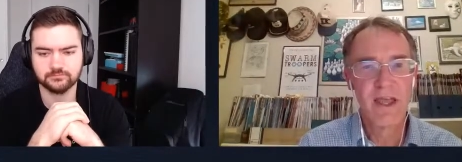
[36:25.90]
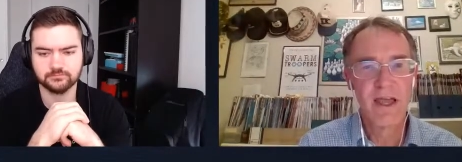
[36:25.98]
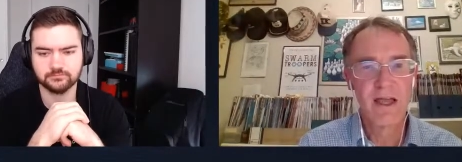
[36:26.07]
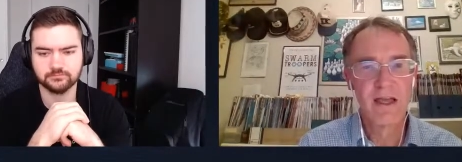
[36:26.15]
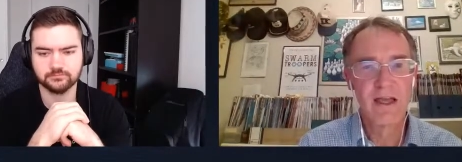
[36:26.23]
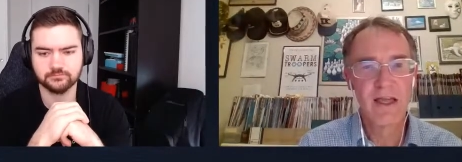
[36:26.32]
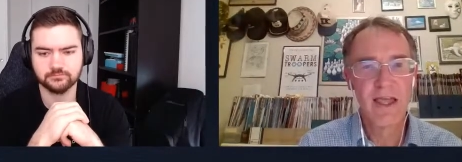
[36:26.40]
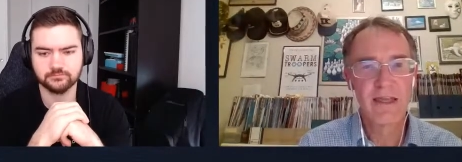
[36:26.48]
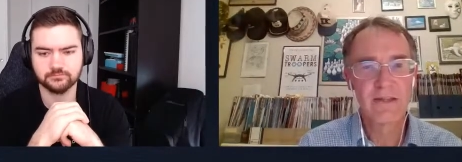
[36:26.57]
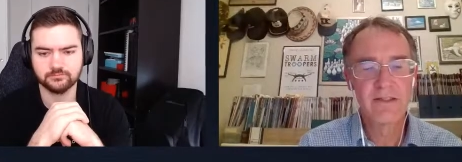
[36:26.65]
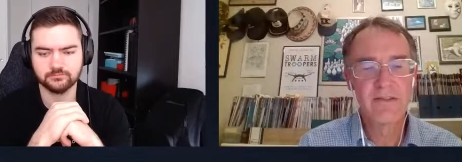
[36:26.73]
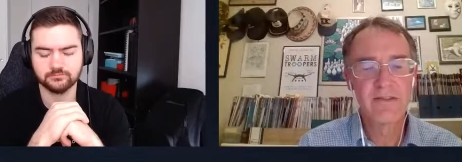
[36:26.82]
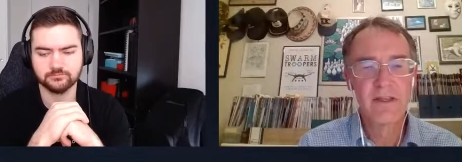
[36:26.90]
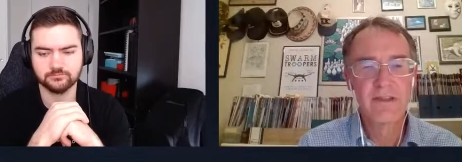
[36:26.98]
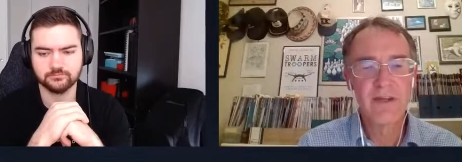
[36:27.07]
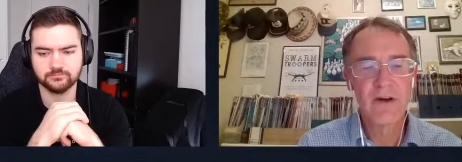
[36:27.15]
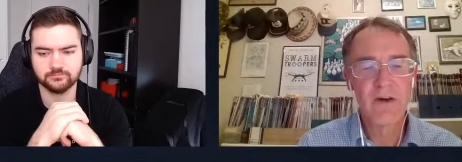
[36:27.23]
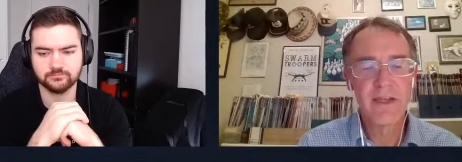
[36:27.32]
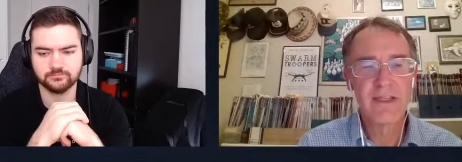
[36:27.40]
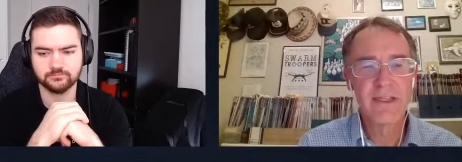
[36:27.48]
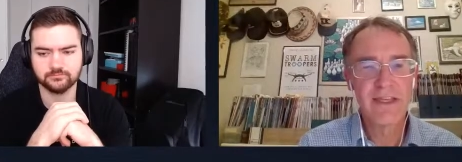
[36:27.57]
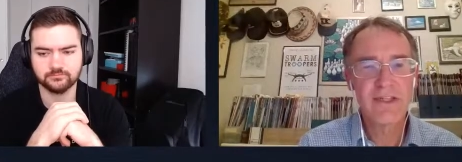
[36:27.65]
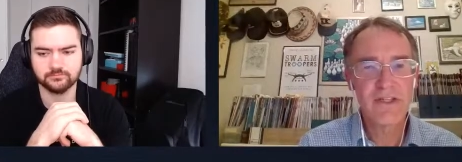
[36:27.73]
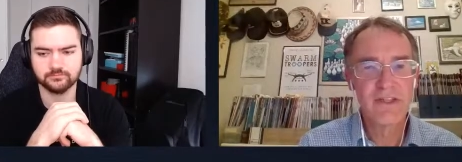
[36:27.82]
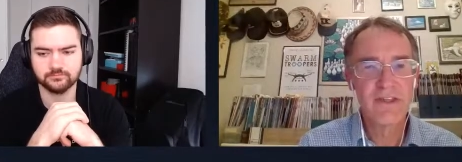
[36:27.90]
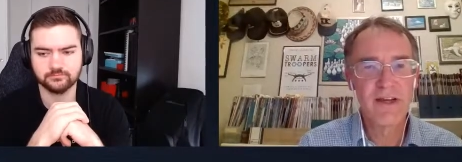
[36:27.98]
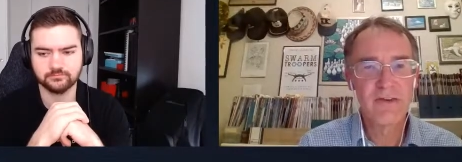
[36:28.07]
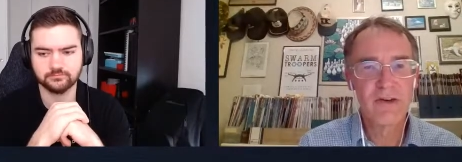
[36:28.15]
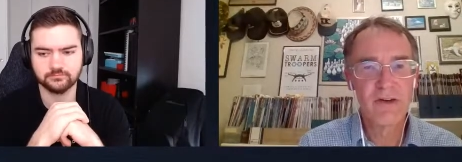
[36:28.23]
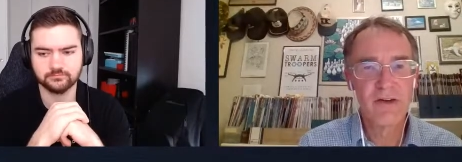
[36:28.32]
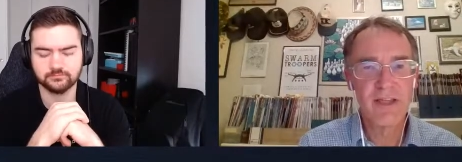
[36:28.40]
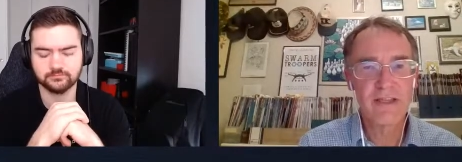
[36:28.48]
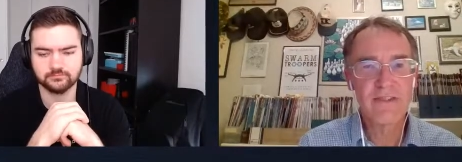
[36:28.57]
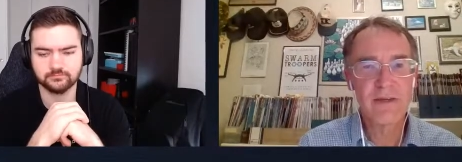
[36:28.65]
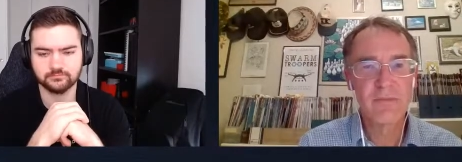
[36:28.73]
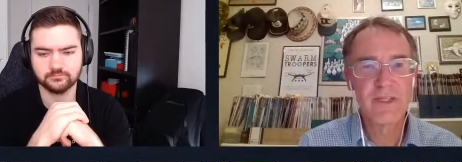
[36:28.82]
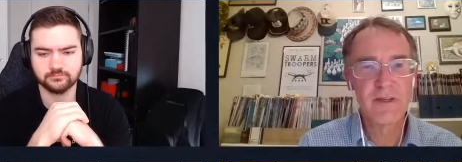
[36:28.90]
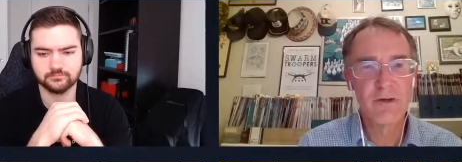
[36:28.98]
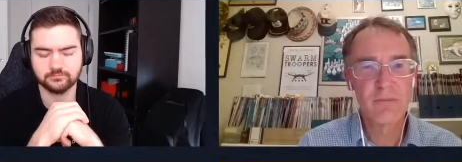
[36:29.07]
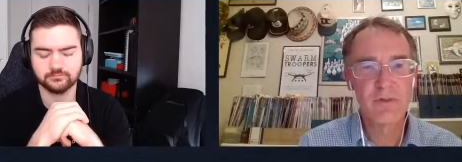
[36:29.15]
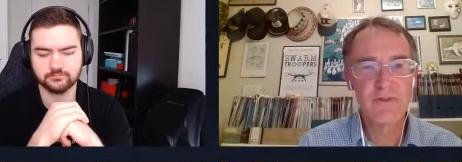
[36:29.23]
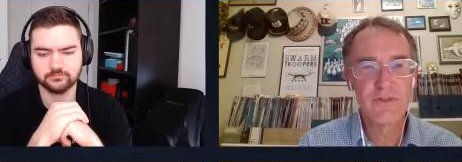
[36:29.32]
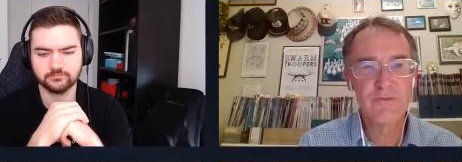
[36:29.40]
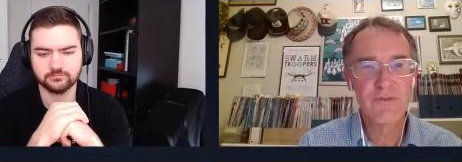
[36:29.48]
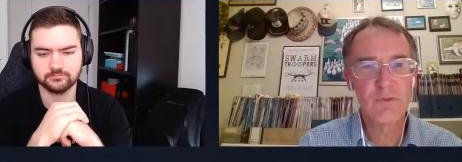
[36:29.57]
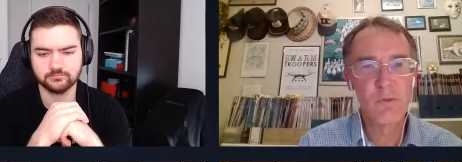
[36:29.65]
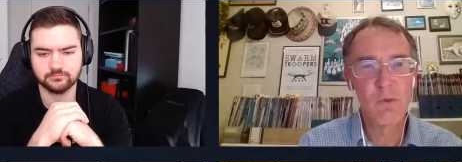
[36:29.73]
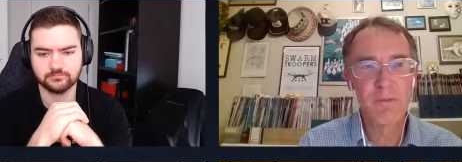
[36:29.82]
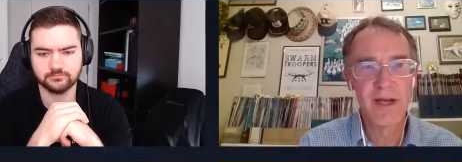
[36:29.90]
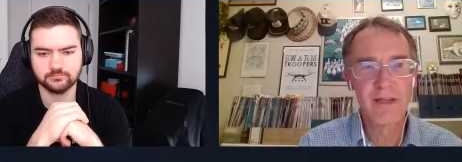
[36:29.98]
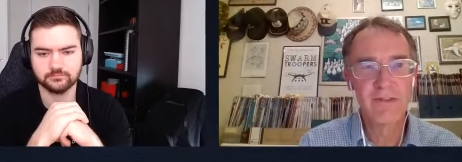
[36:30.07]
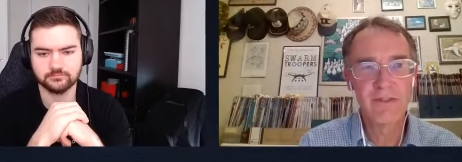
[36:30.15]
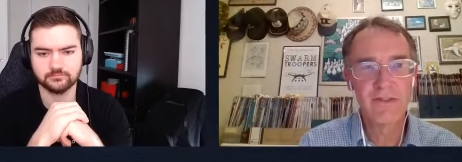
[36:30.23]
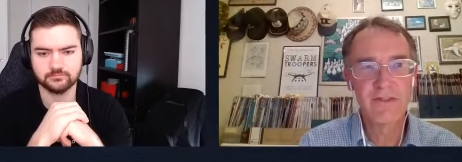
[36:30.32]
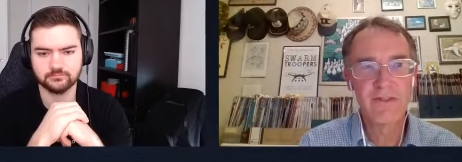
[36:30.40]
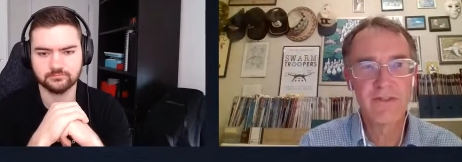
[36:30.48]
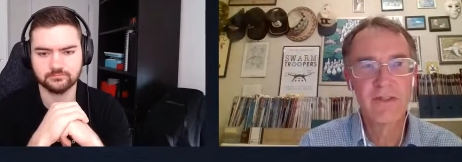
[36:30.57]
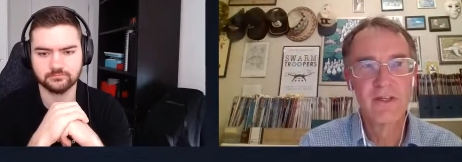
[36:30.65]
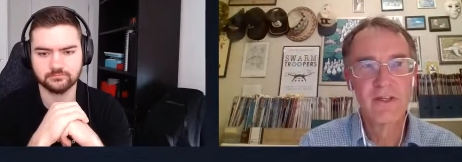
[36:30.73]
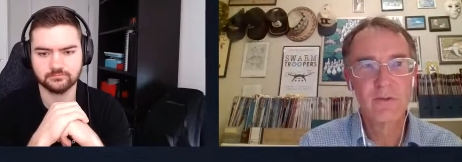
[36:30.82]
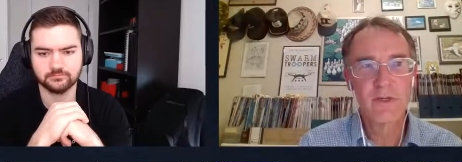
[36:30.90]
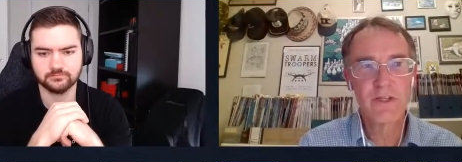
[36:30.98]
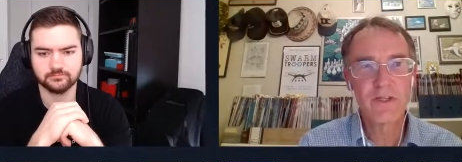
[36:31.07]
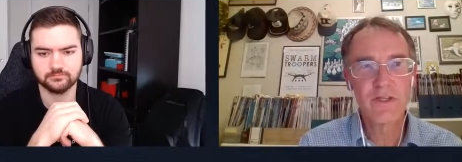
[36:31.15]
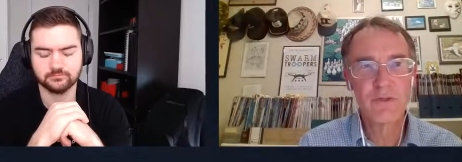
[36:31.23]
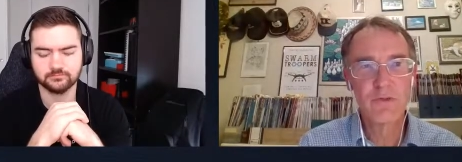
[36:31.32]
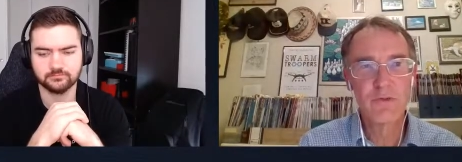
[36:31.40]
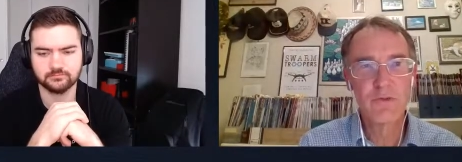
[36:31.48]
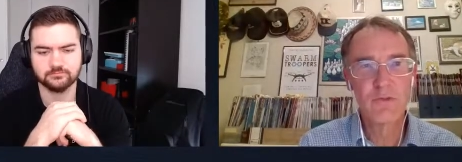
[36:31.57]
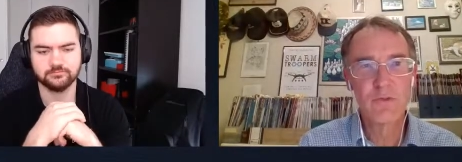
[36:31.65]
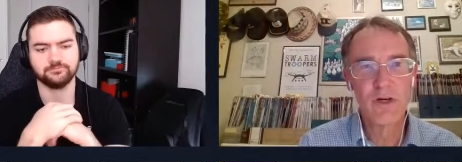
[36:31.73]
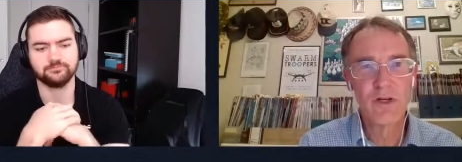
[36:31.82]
Speaker 1: And there are, in nature, there are some examples of swarm hunters which do